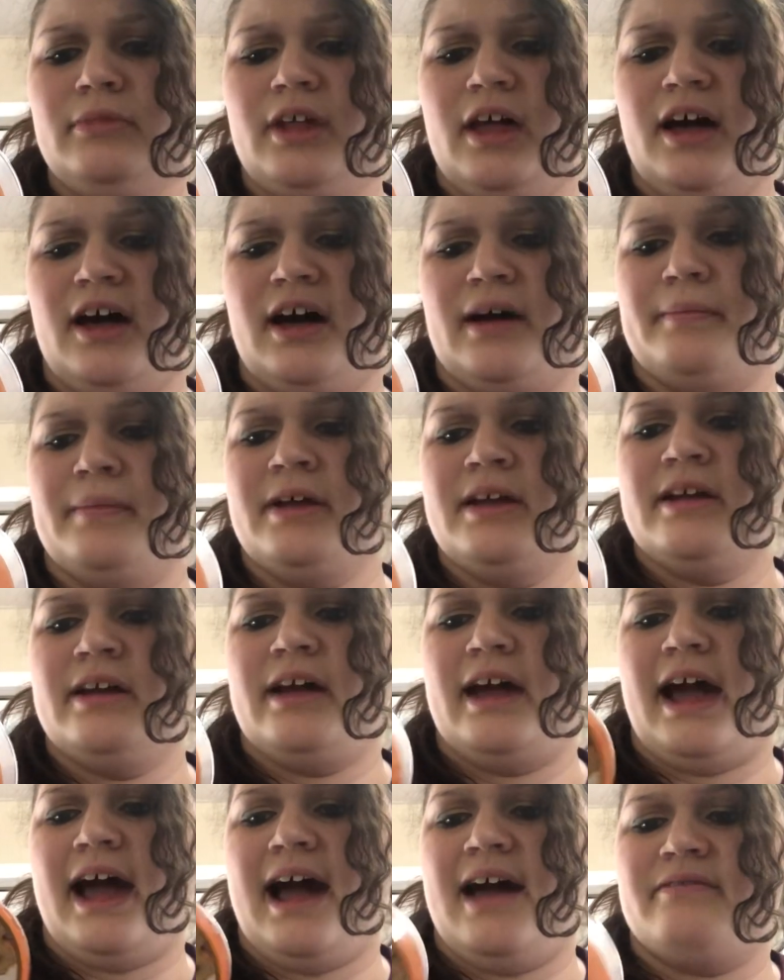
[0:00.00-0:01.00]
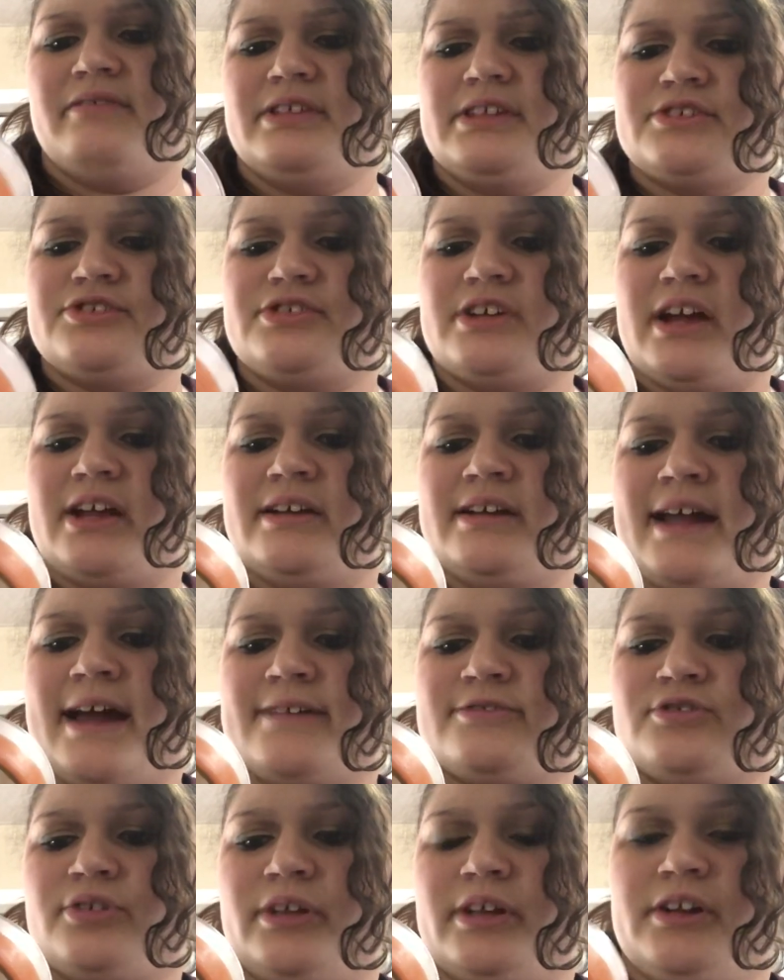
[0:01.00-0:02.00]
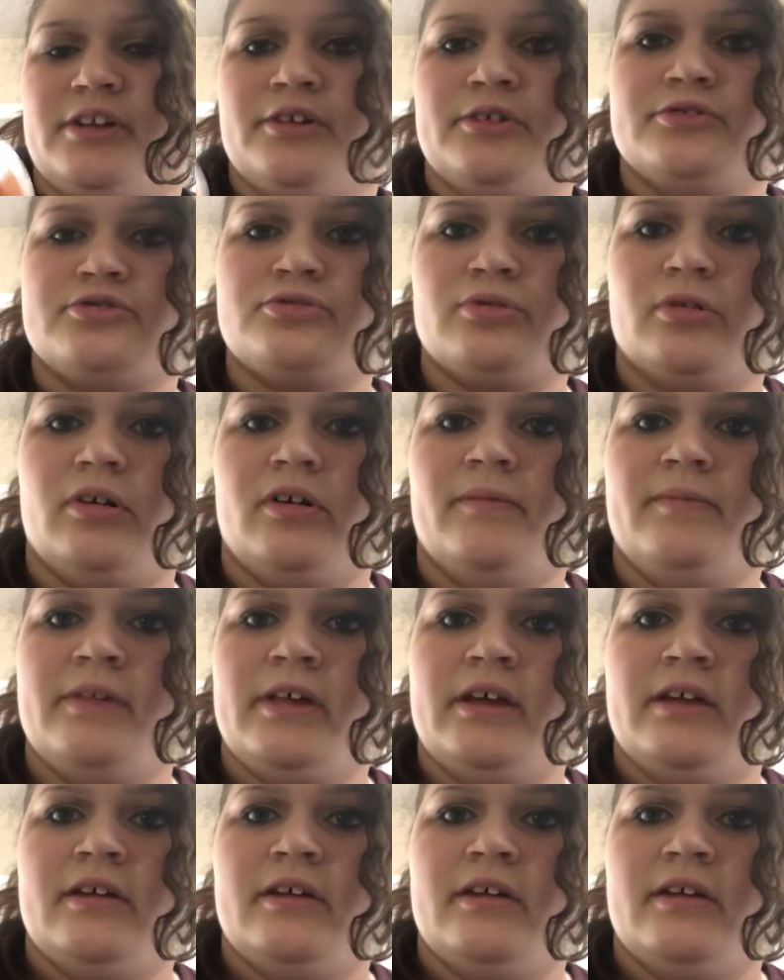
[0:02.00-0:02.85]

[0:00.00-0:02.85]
I have it in the shade Naturally Neutral,